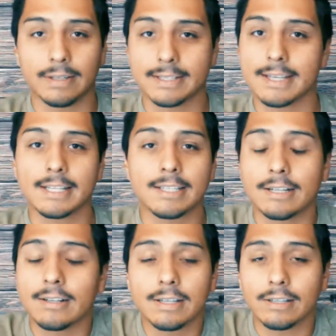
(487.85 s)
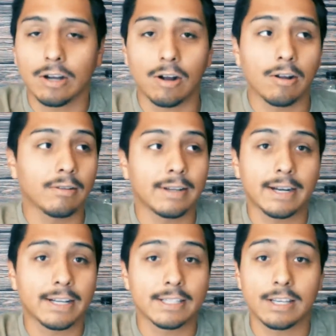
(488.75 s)
That's literally all that
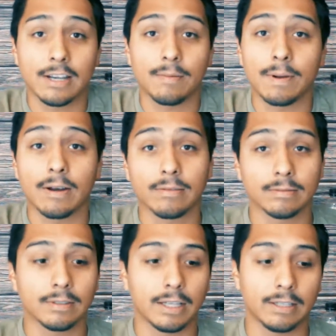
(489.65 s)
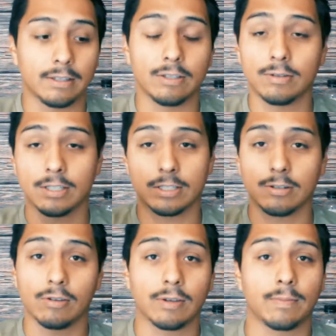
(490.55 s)
I can say about like doing this
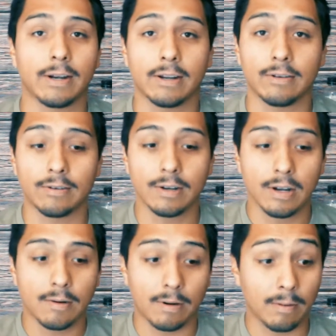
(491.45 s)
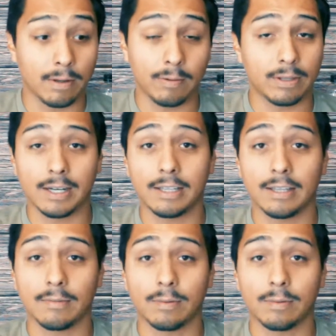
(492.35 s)
clothing brand, or probably with anything.